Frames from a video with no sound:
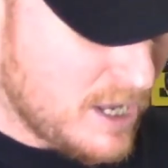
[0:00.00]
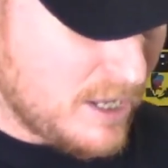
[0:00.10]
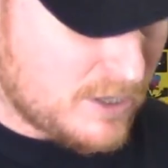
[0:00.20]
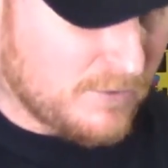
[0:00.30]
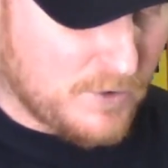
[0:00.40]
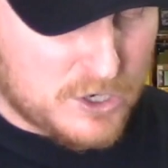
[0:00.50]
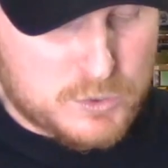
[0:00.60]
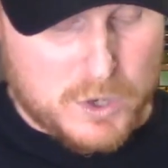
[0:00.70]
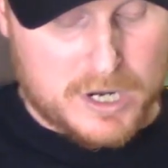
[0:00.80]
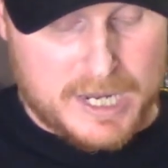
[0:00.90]
The first
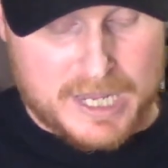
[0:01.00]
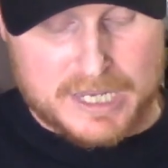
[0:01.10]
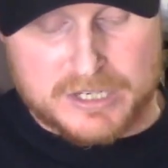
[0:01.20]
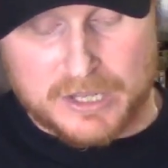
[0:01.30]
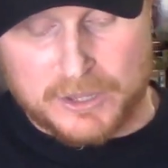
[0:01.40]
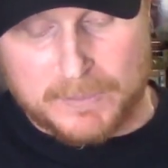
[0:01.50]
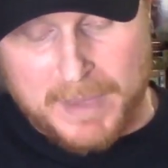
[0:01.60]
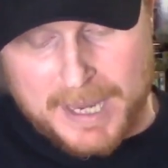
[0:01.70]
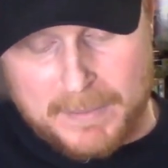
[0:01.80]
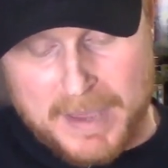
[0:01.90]
one is the
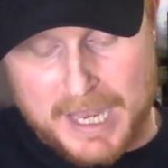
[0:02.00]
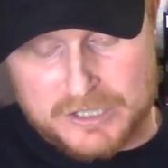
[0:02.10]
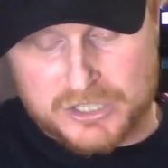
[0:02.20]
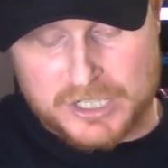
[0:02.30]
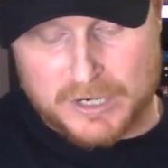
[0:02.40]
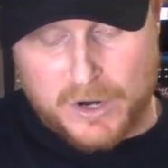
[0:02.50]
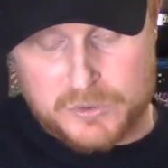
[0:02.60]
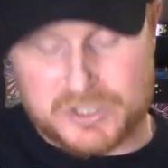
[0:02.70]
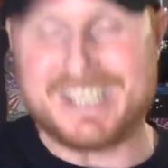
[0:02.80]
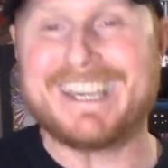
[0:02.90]
Mega Man Zero
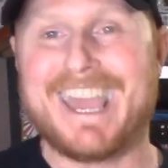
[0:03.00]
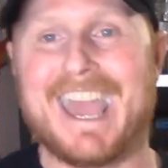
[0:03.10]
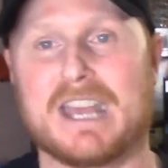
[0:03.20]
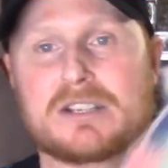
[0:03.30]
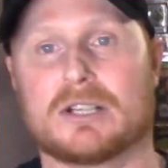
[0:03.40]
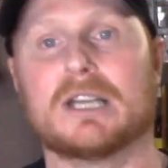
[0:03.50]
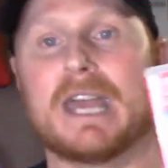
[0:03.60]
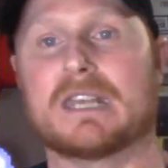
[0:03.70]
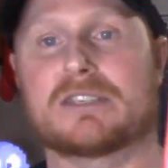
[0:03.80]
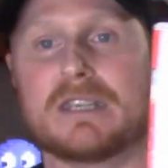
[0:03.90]
ZX
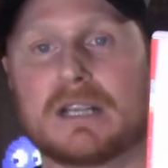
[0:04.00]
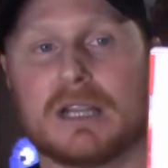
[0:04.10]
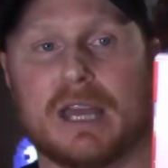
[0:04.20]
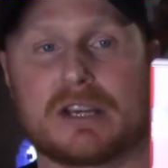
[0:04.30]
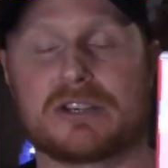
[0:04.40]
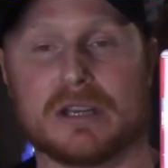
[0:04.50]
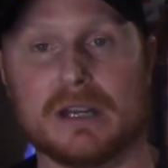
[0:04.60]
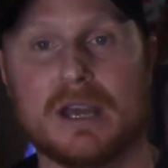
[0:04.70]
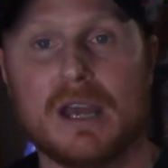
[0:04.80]
Legacy Collection.